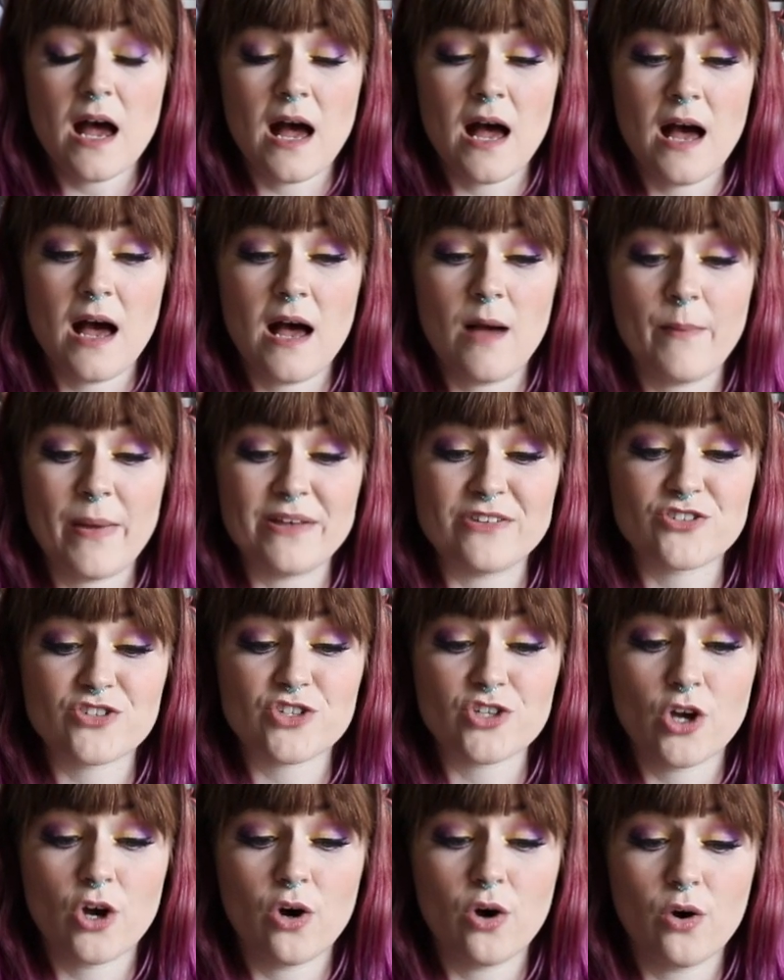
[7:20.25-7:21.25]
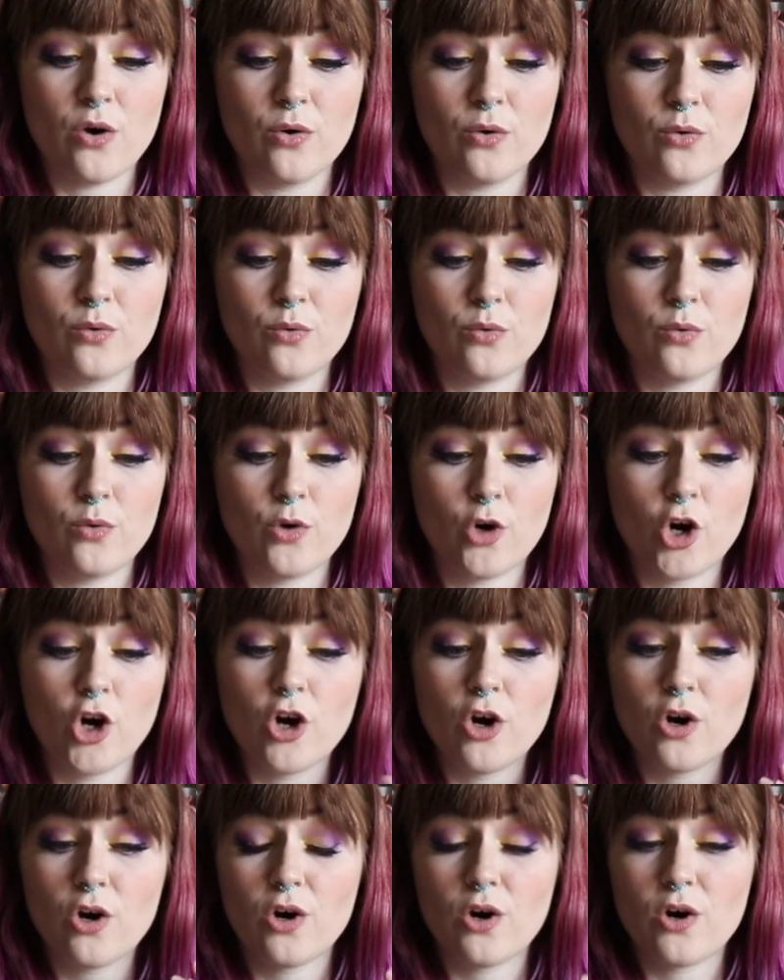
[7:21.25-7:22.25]
Um, and so
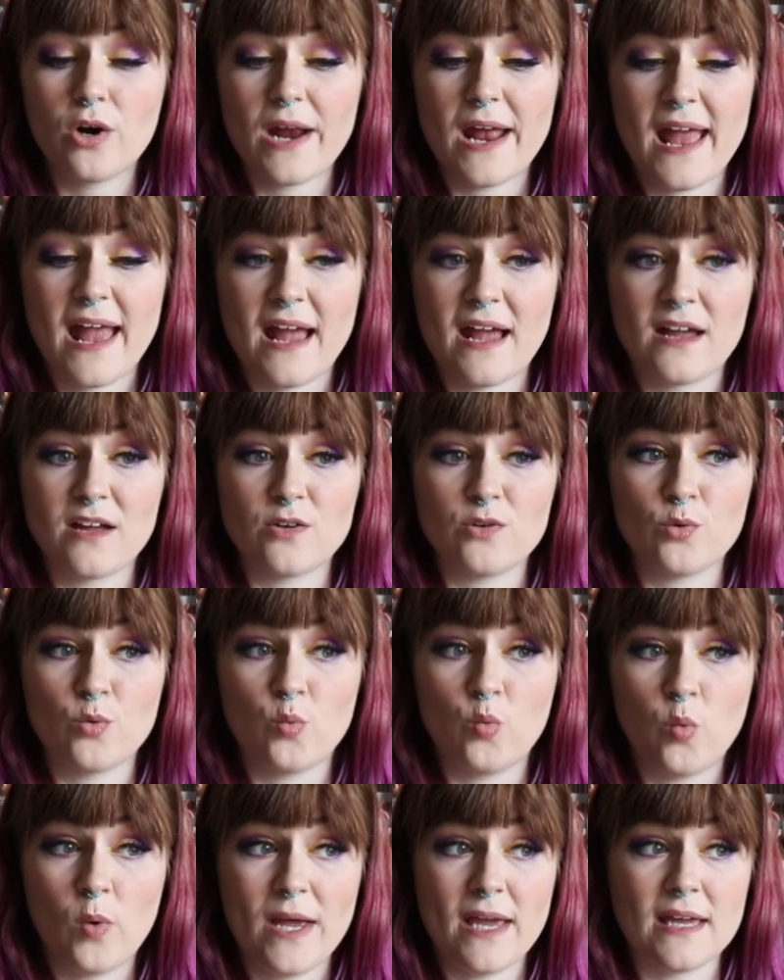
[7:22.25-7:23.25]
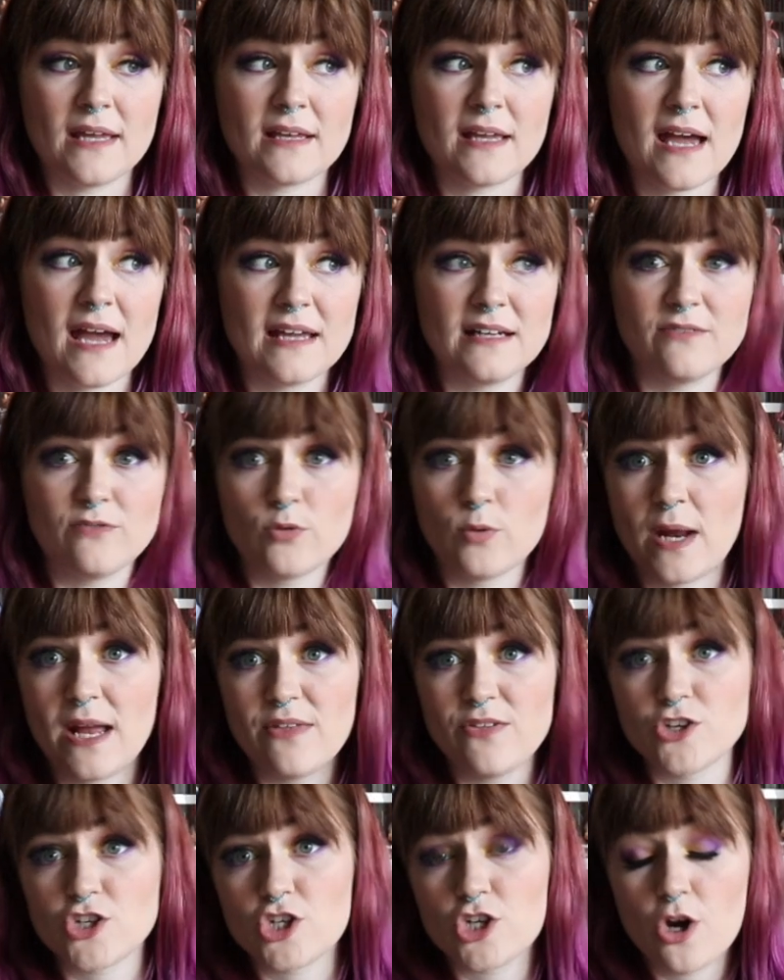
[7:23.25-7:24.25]
her and Wynn kind of
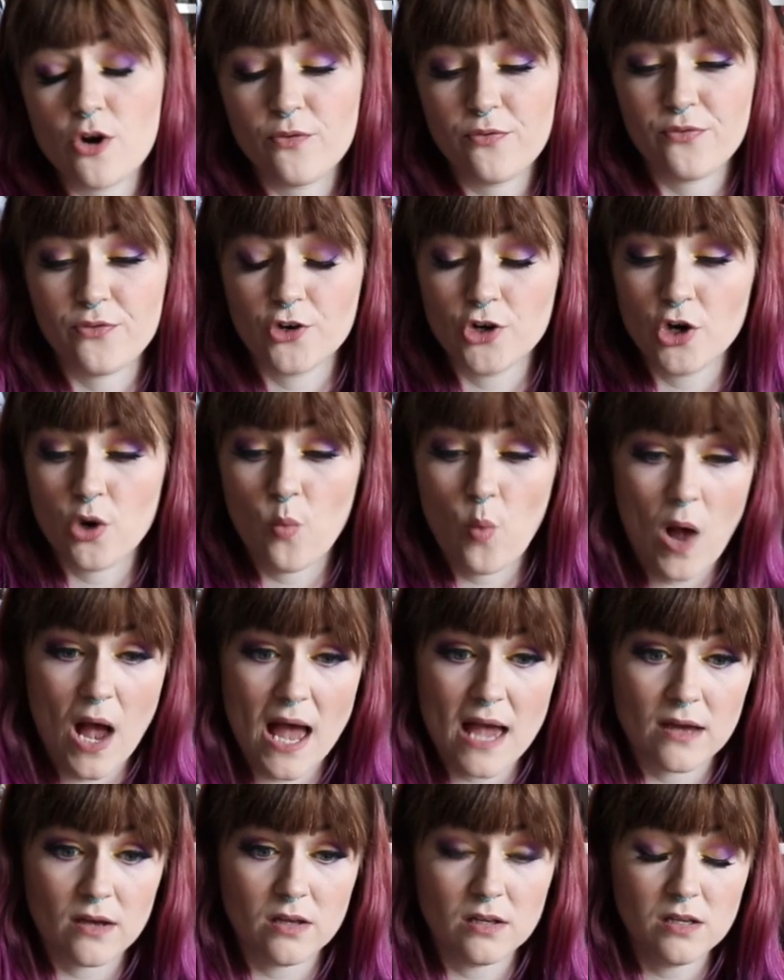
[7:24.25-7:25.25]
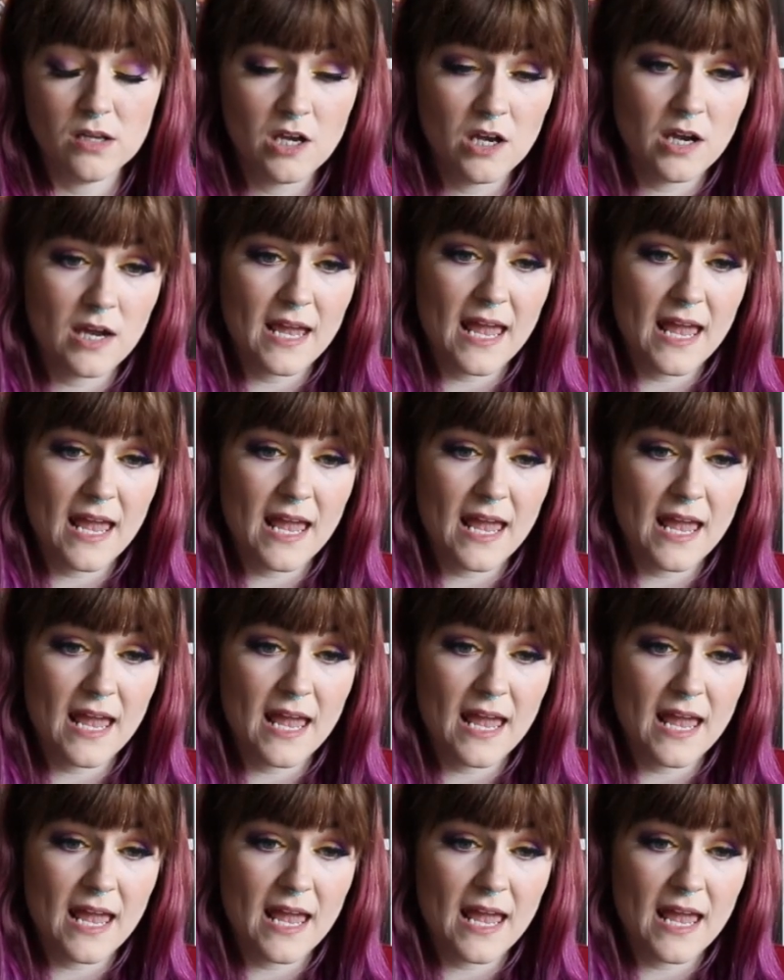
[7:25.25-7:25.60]
ran the show for a while.